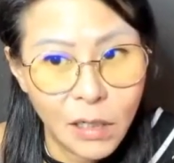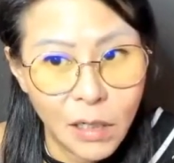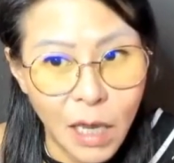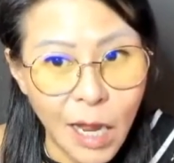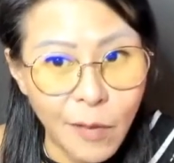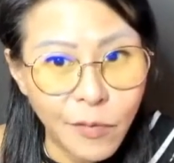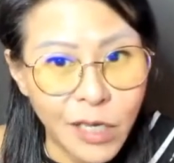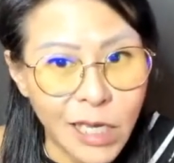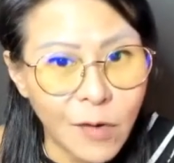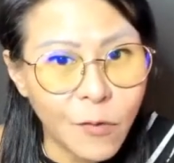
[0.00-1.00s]
I am
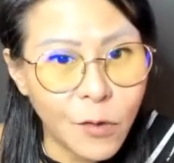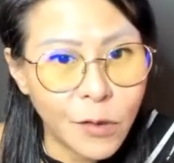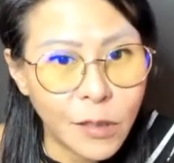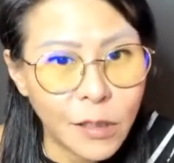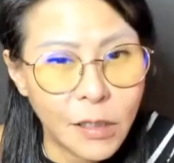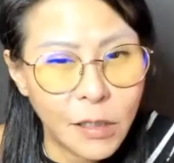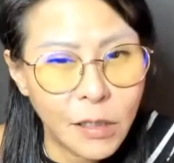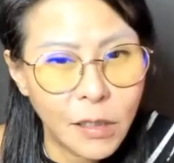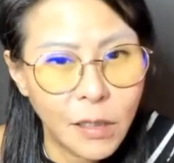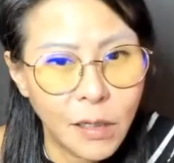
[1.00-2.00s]
the inward.
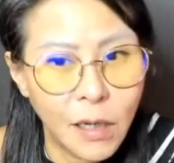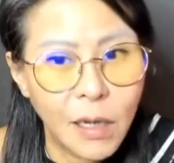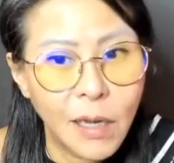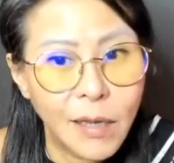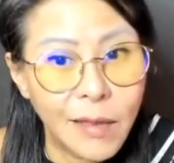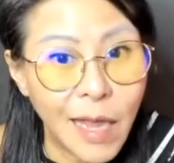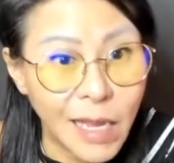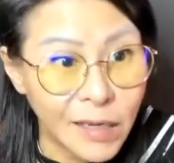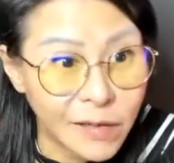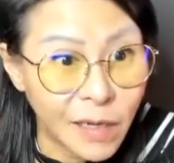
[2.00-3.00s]
There
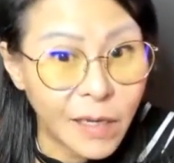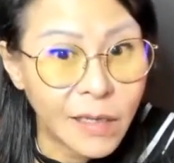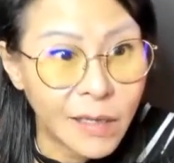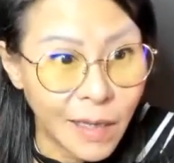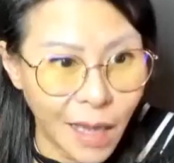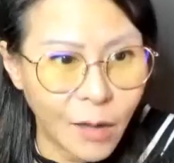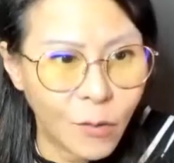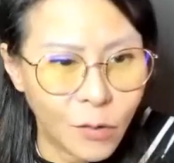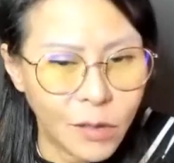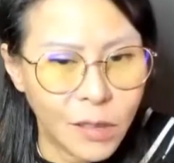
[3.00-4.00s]
is a yang
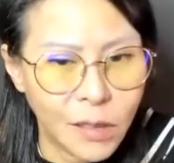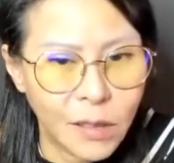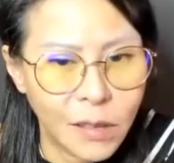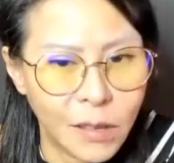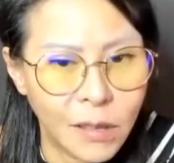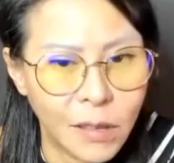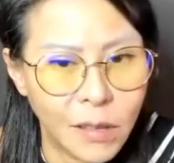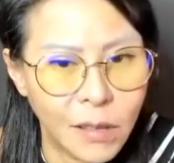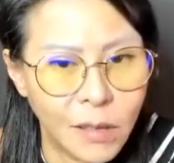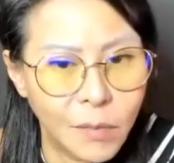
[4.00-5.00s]
wood here.
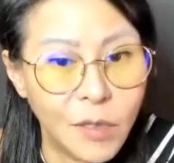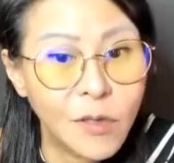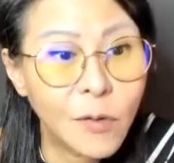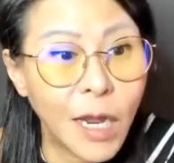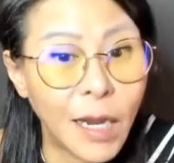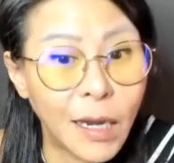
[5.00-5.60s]
Means what?